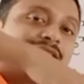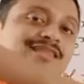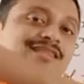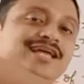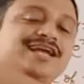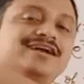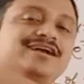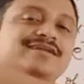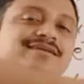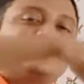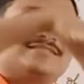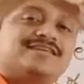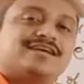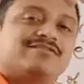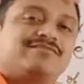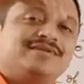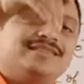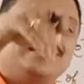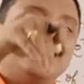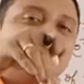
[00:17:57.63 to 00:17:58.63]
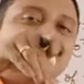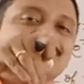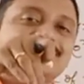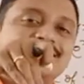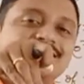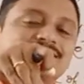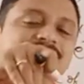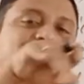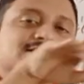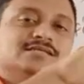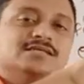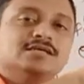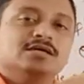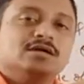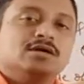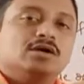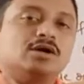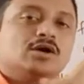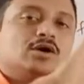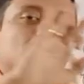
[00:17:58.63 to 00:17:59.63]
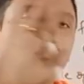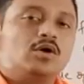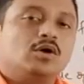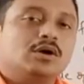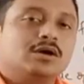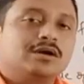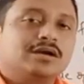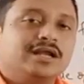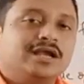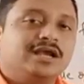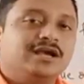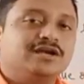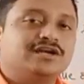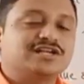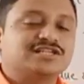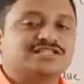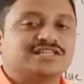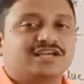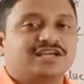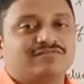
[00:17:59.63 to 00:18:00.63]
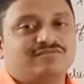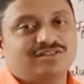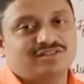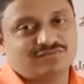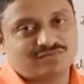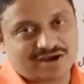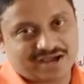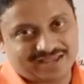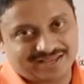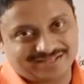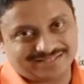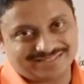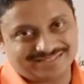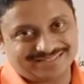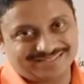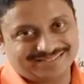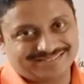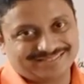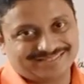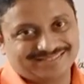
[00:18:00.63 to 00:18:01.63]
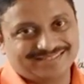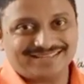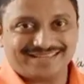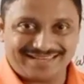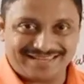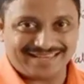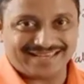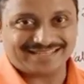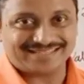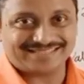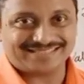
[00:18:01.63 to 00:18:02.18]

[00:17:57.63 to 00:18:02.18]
they intersect with x-axis, not they intersect with y-axis. Yes.